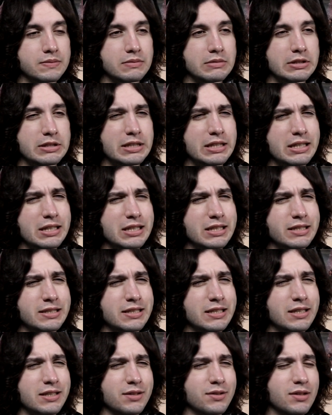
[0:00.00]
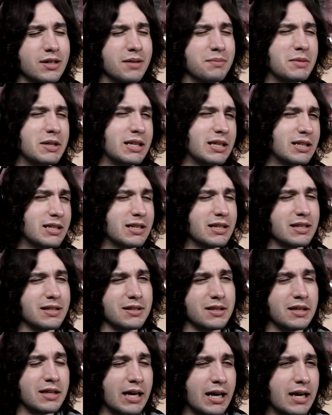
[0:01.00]
Yeah, is that... I mean,
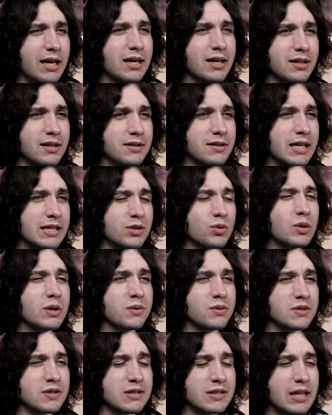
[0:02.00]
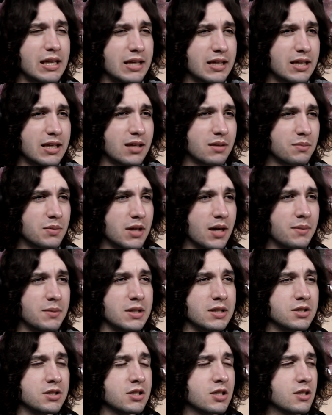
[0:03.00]
yeah, that's what I was thinking, but I
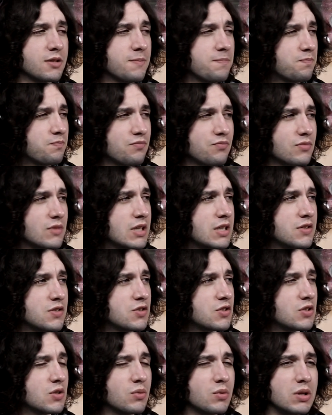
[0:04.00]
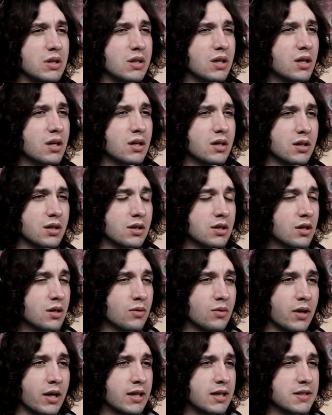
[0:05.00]
mean, he's so young, you know?
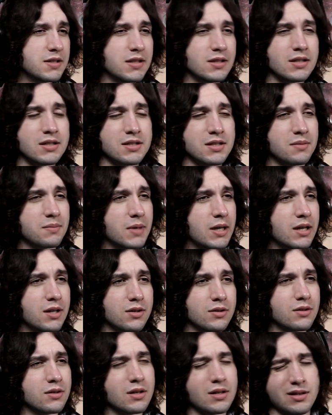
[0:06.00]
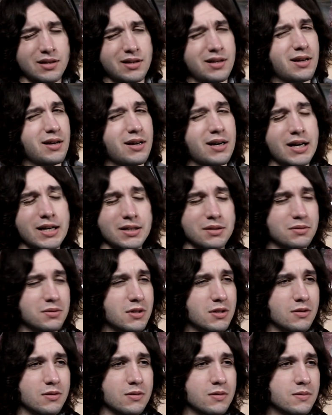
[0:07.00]
I guess it doesn't matter. I don't
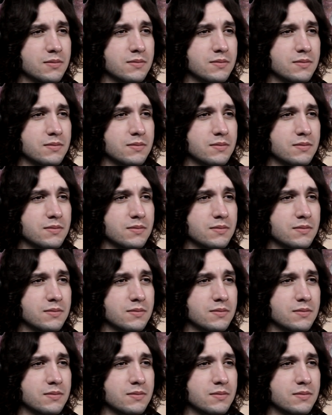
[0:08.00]
know.